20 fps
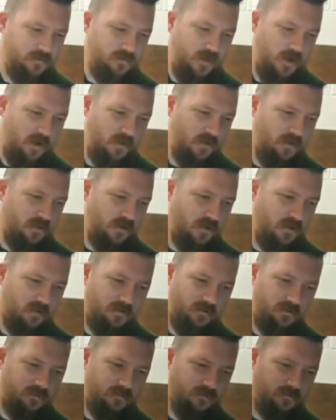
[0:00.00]
year from now
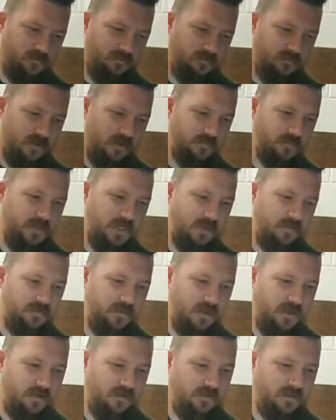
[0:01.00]
I'll update a
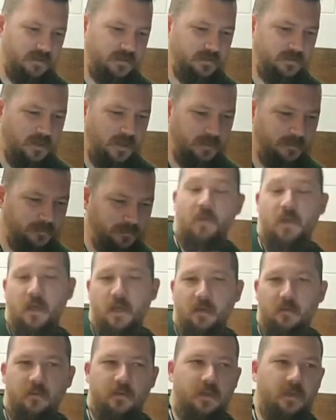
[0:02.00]
video on this, but
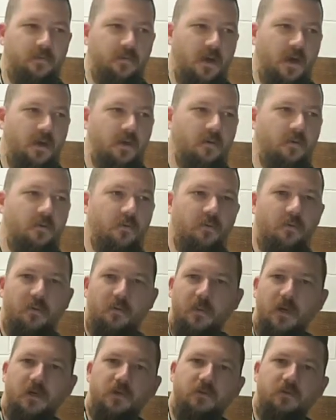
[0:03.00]
they would give out the
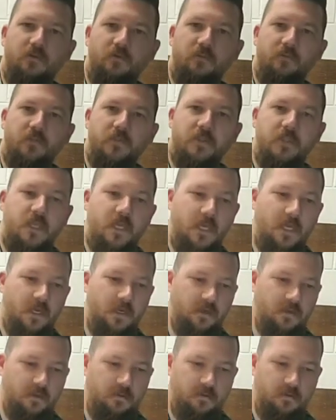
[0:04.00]
mushrooms
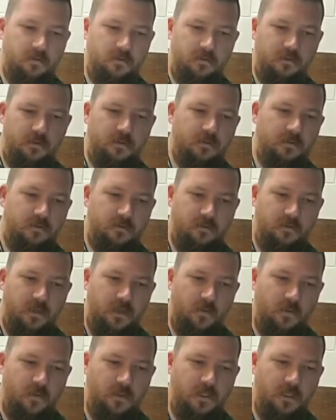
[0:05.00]
and
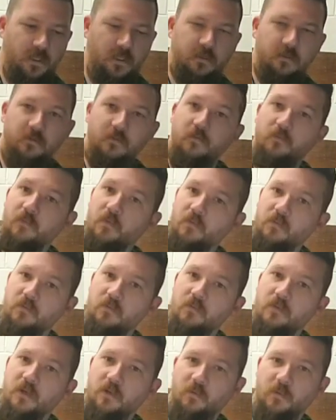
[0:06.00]
they would get
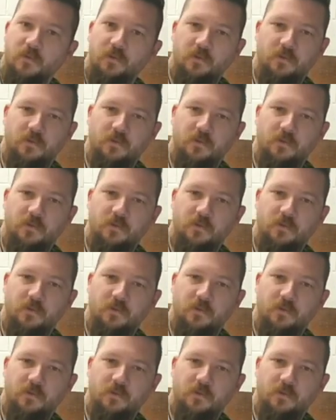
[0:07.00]
food in